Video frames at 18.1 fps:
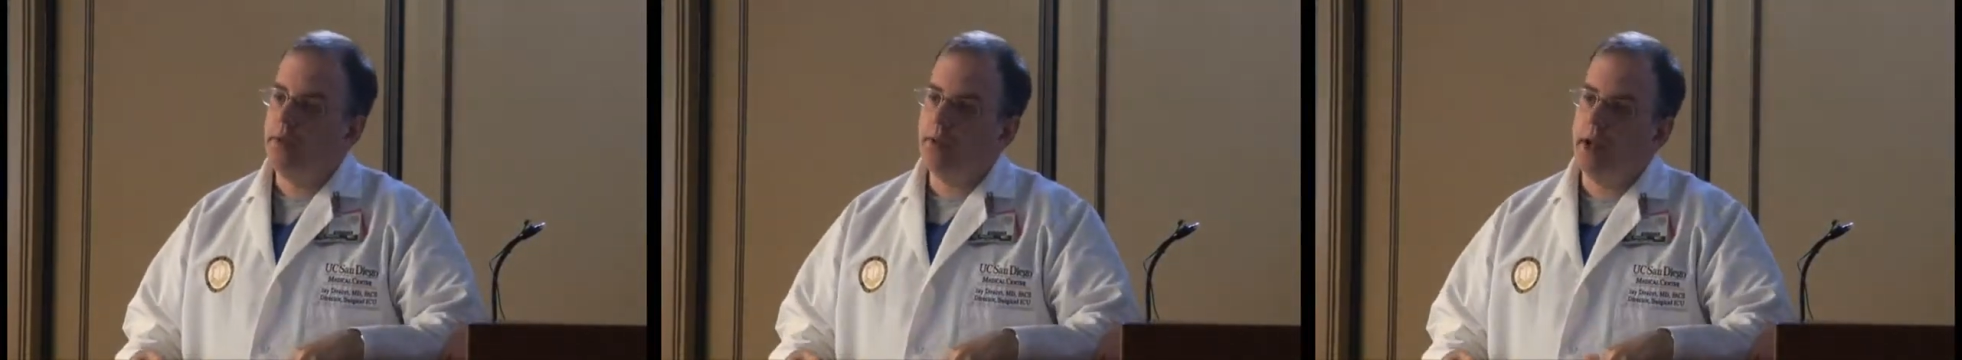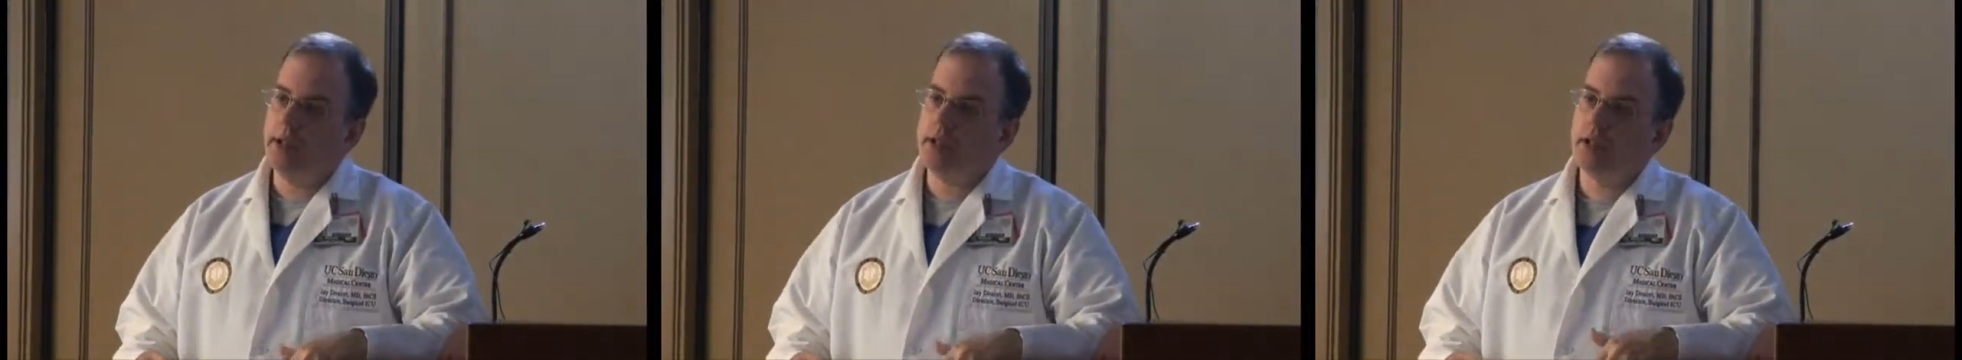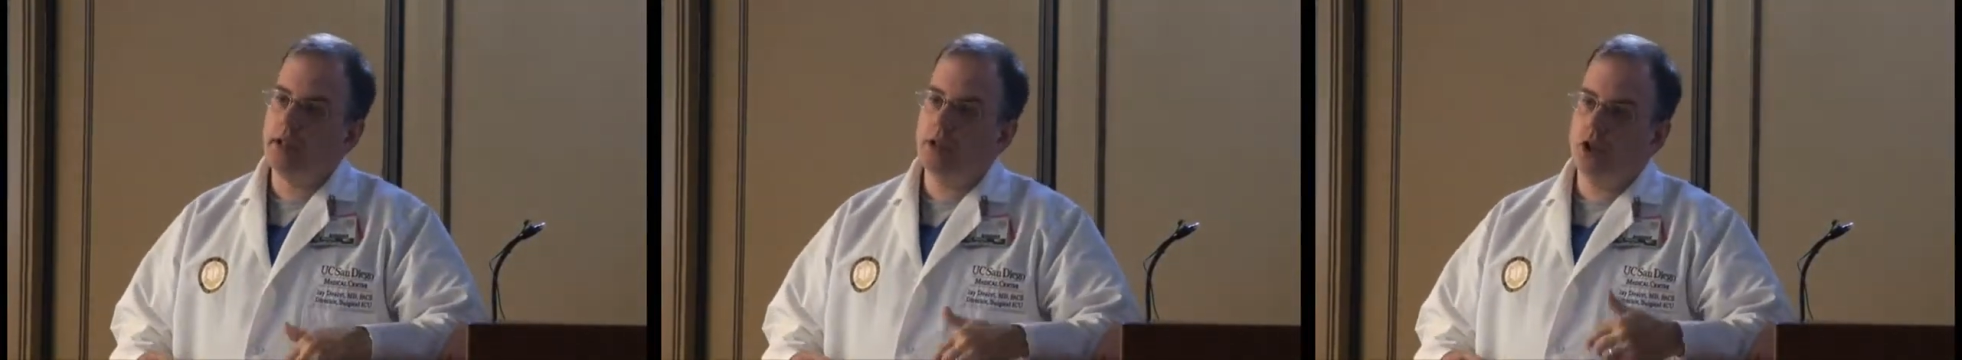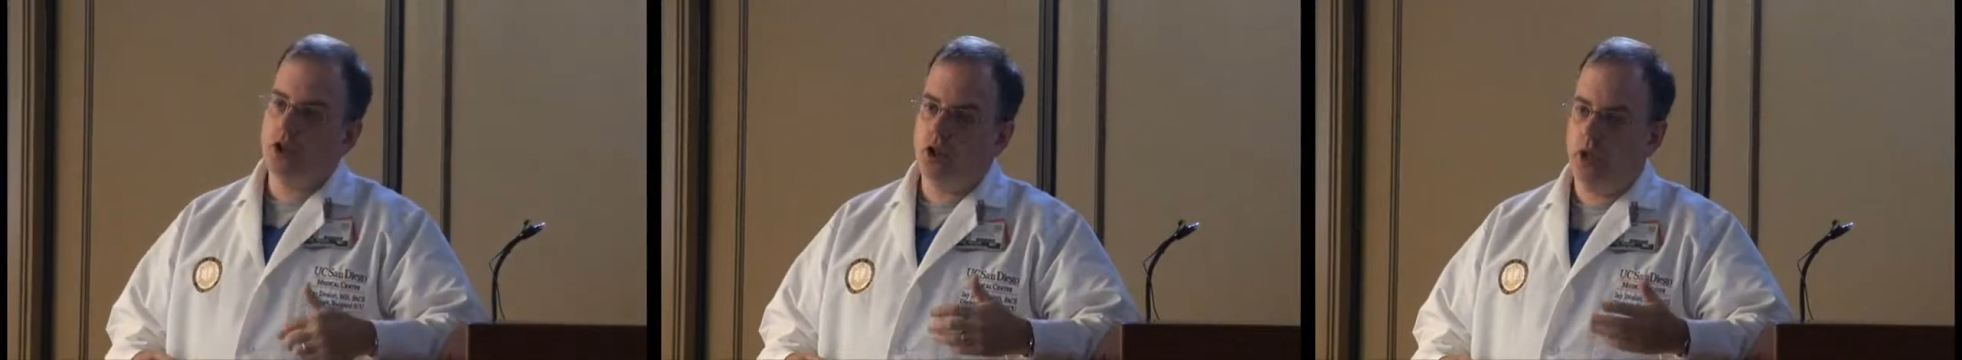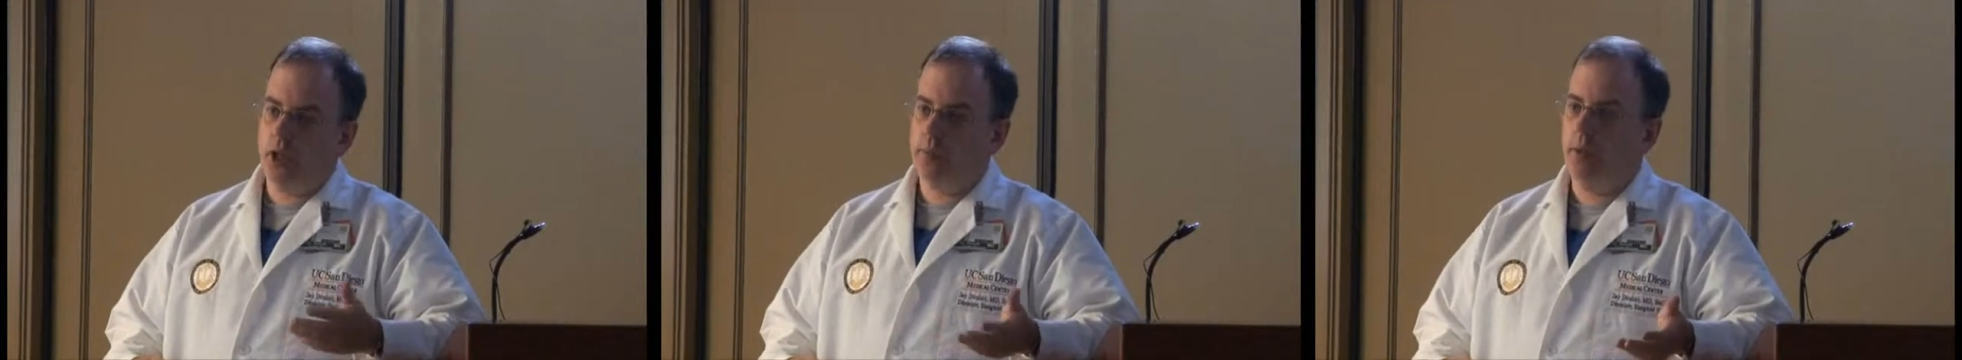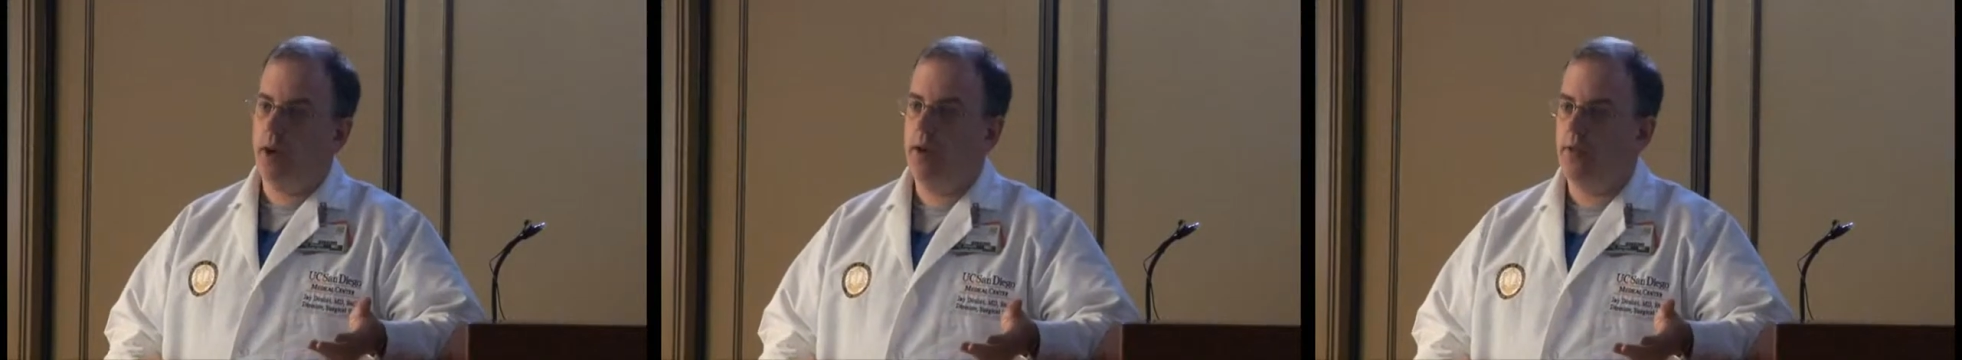That's
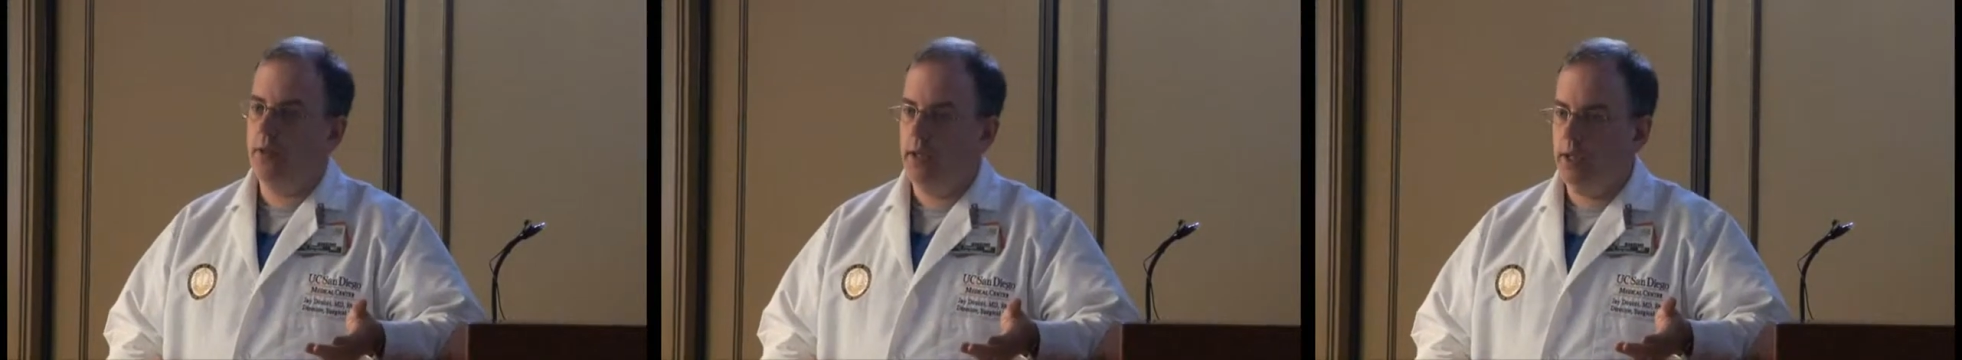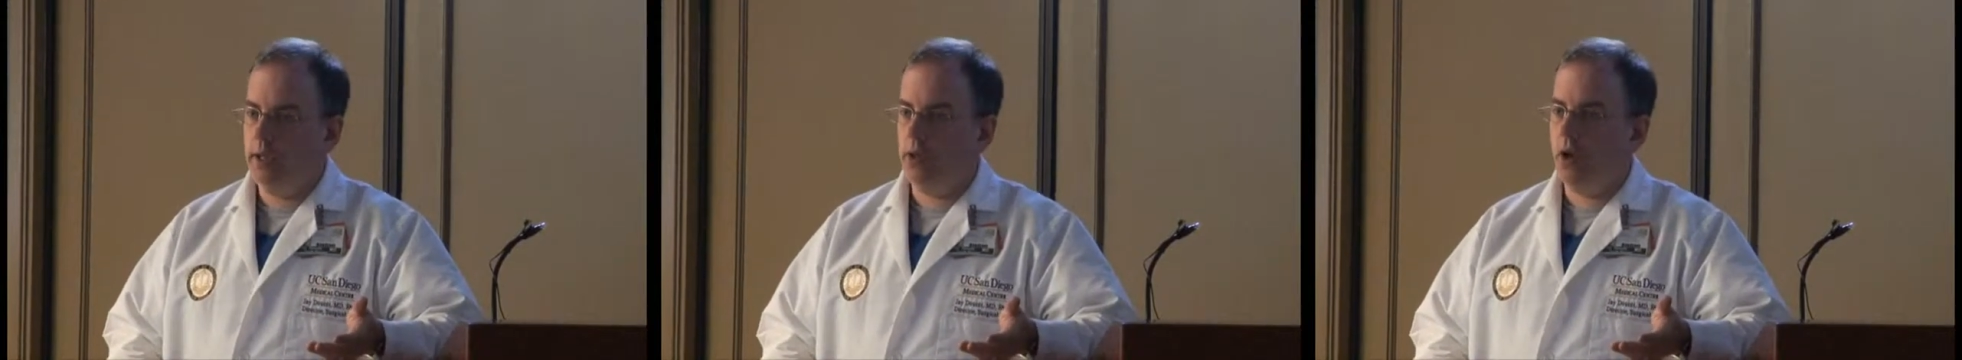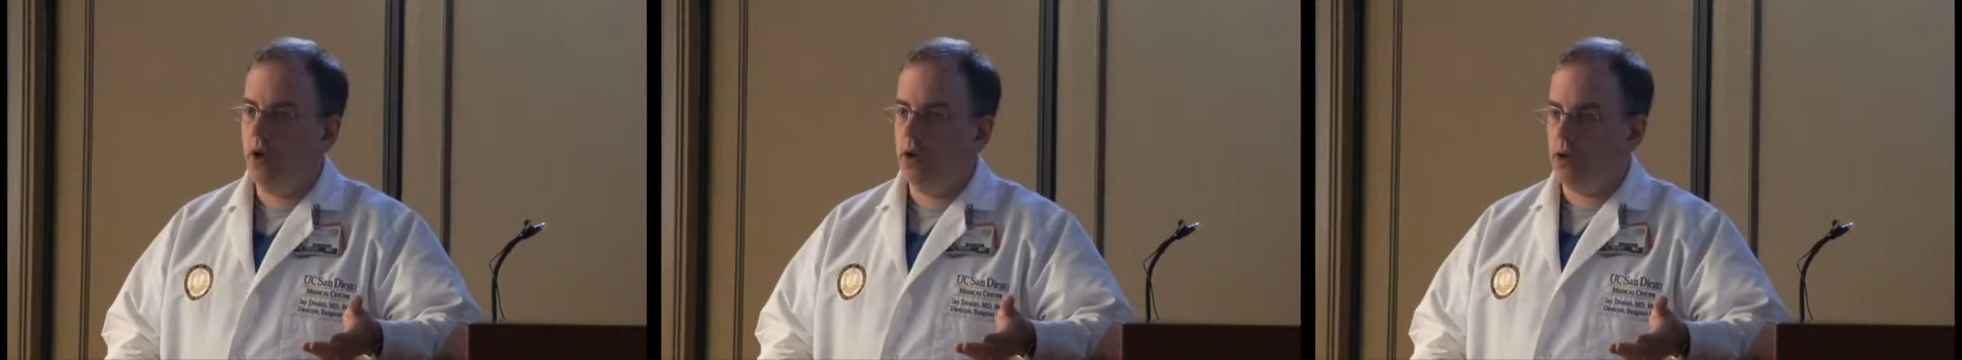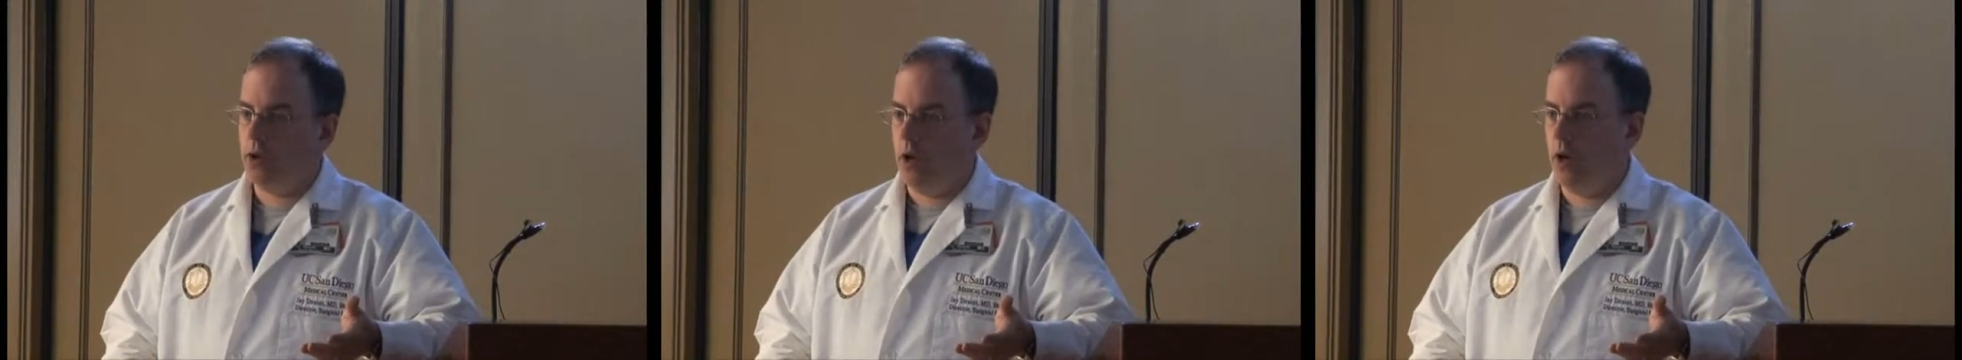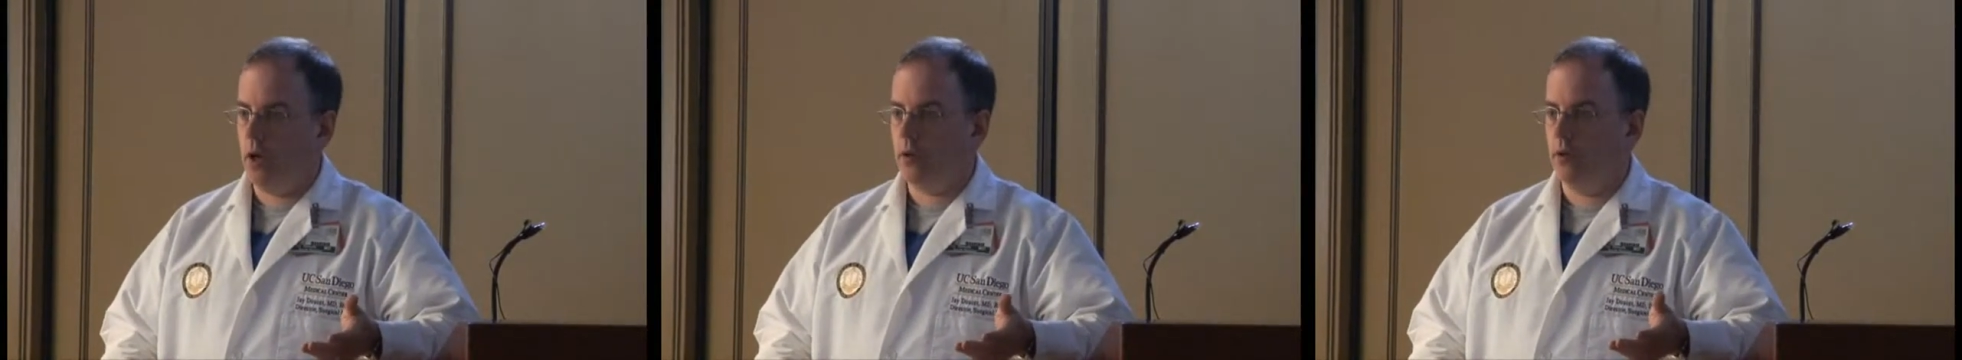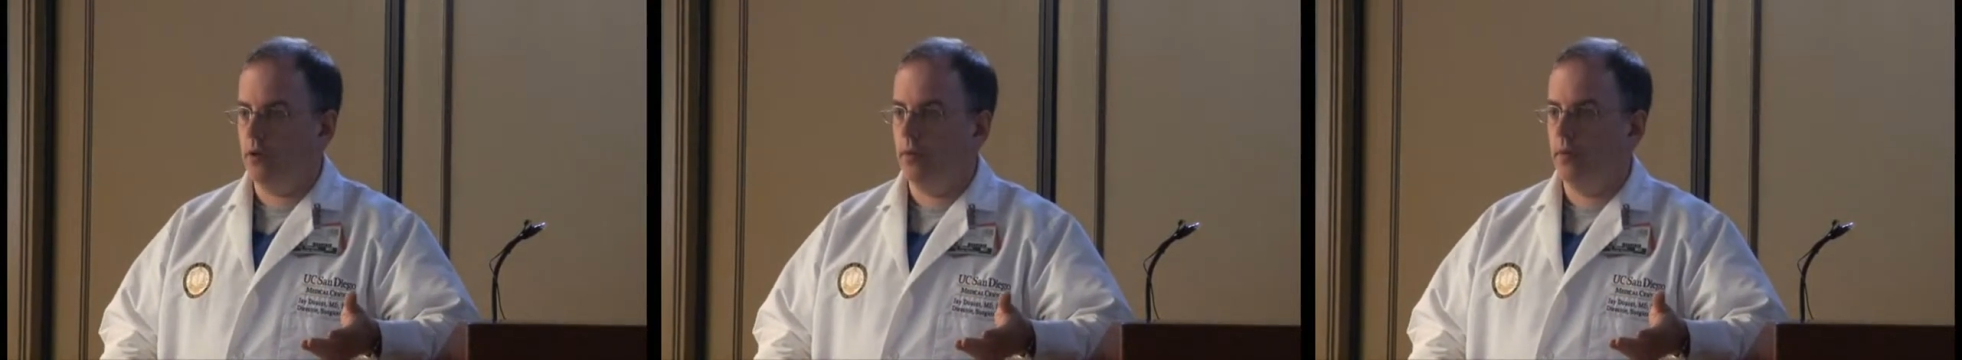initiated by the ER
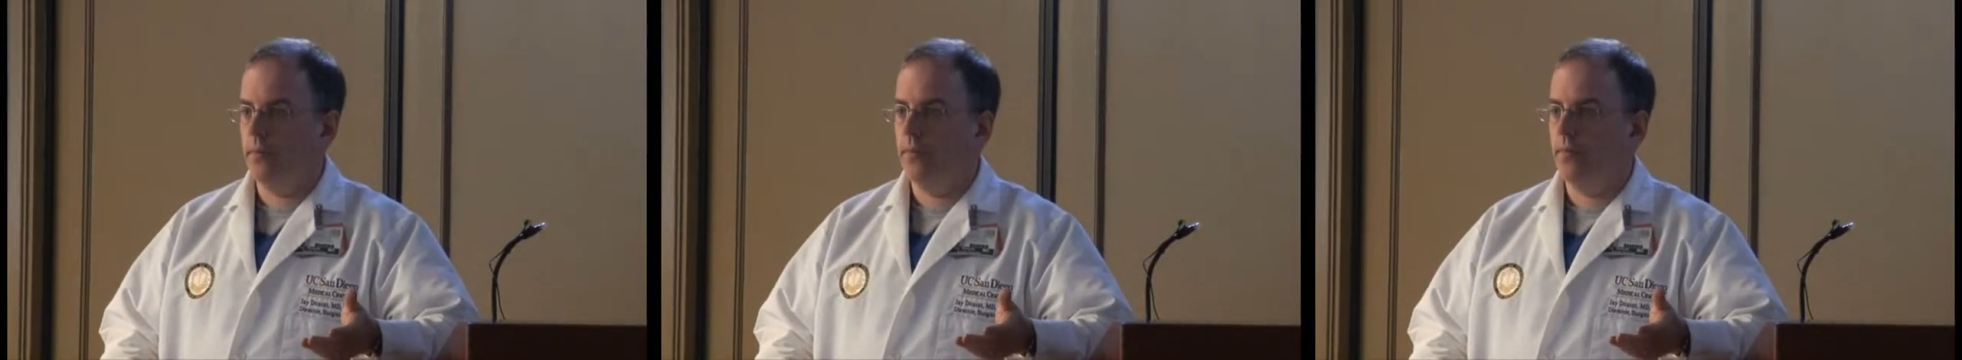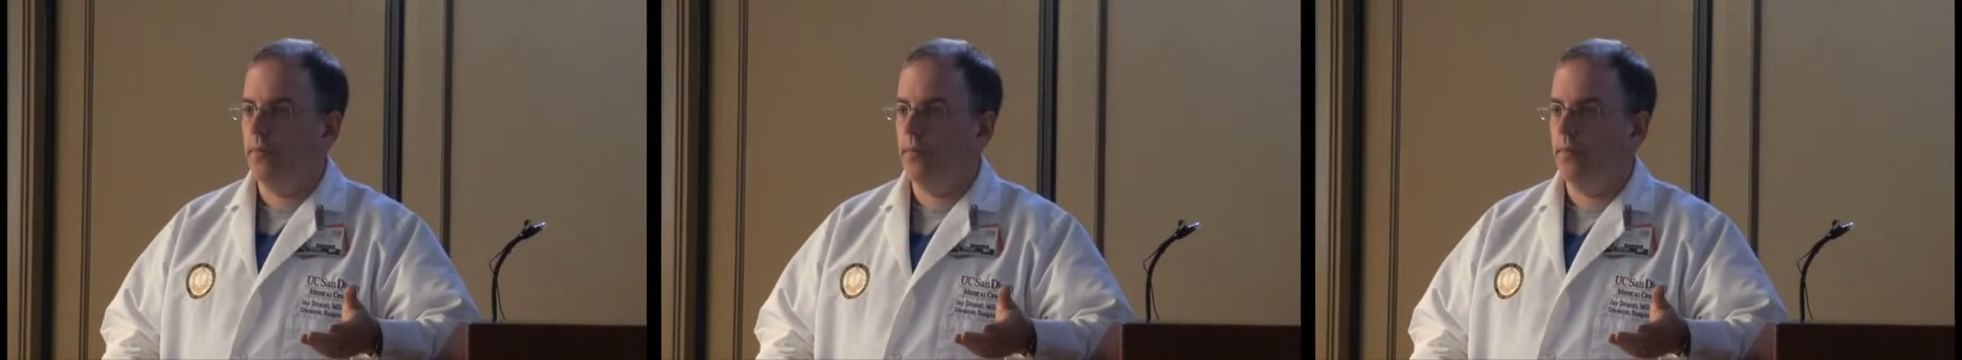doctor